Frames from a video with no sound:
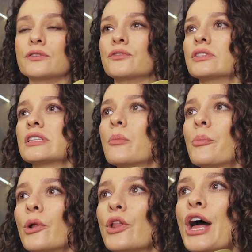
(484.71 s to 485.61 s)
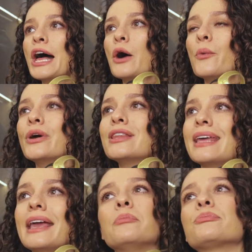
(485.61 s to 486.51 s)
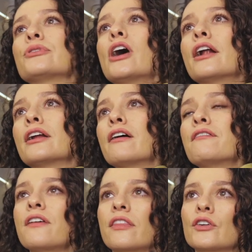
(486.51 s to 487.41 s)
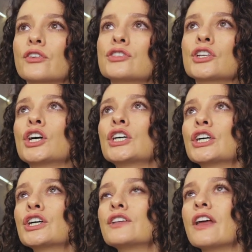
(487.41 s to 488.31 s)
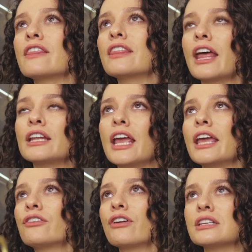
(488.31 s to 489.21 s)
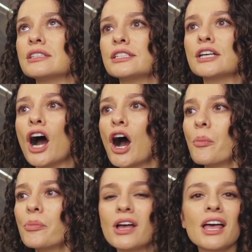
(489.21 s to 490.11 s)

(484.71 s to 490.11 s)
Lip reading: So for example, with a Prada feathered skirt and then a crazy top,